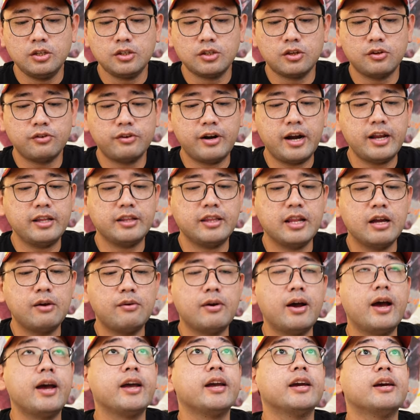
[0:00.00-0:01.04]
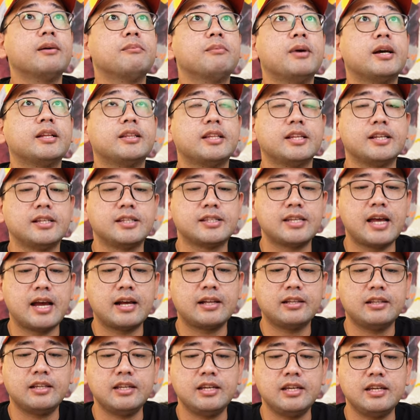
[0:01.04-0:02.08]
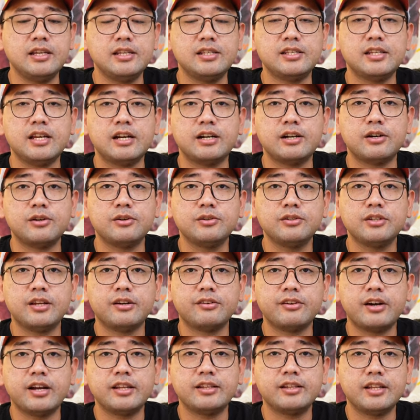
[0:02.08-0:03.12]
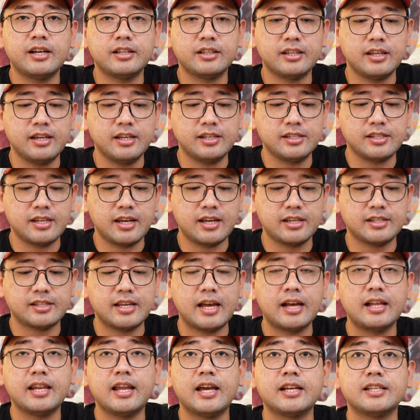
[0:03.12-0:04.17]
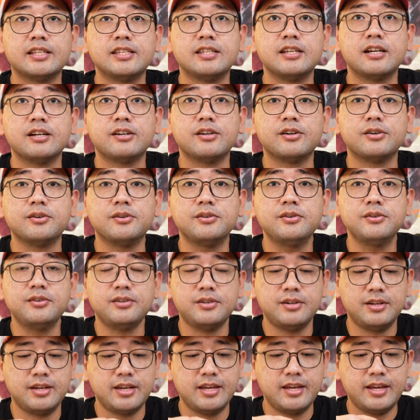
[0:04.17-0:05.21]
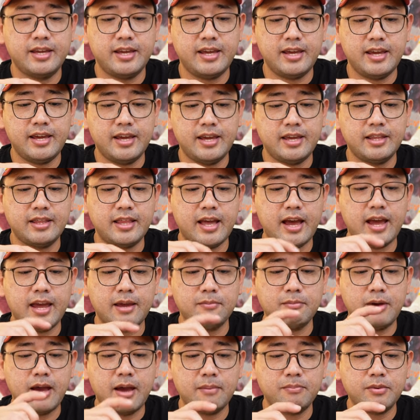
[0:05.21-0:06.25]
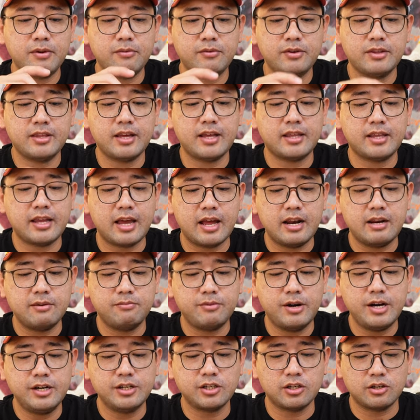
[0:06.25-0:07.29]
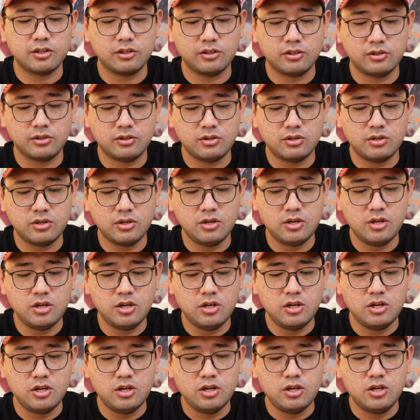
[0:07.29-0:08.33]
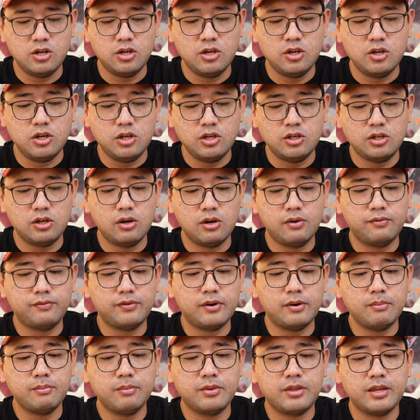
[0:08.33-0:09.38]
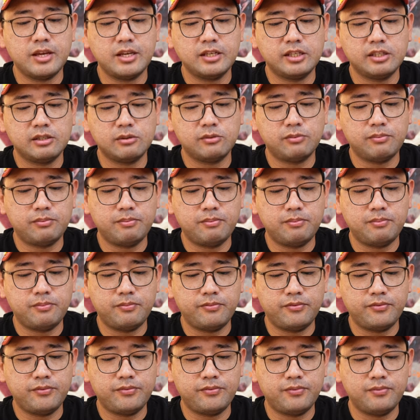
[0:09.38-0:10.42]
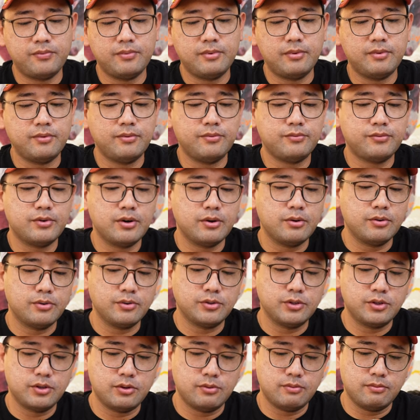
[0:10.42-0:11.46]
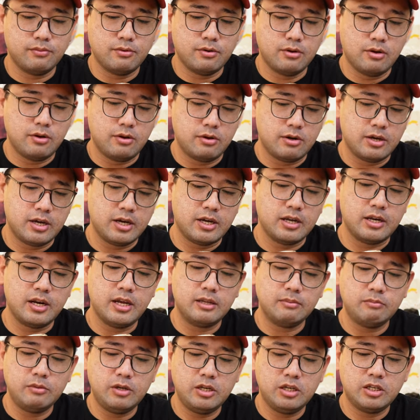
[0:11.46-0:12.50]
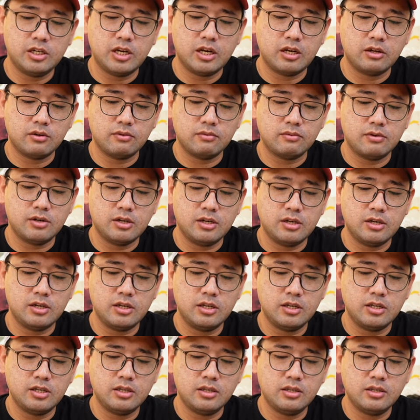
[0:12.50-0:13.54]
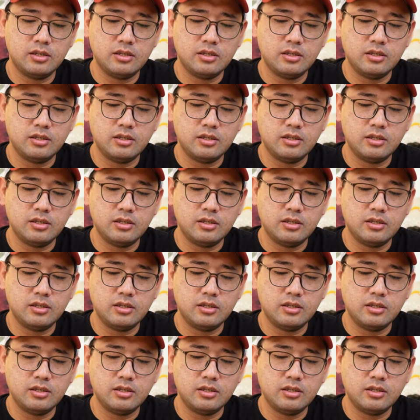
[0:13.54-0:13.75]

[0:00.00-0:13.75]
So right now I am at exactly zero. The red dot is exactly at zero and I am happy with that calibration. So from this, from, okay, let me check one,